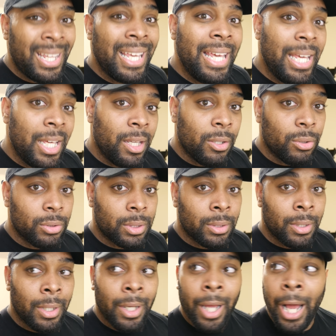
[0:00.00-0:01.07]
Baby? Eagles.
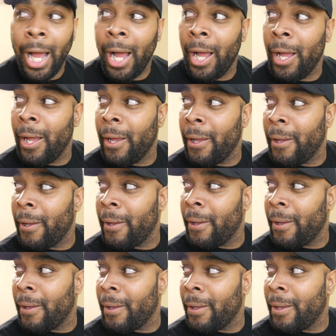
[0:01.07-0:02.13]
Huh?
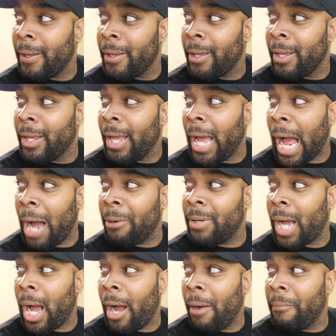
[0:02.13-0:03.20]
You down there?
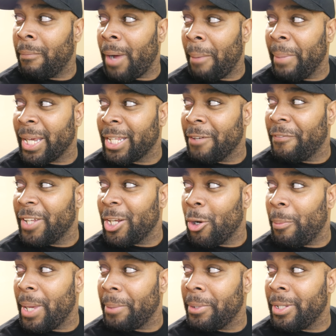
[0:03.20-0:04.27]
I'm making a
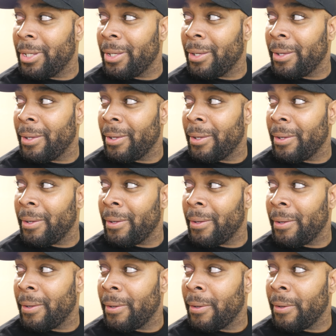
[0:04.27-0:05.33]
video, baby. Oh, okay.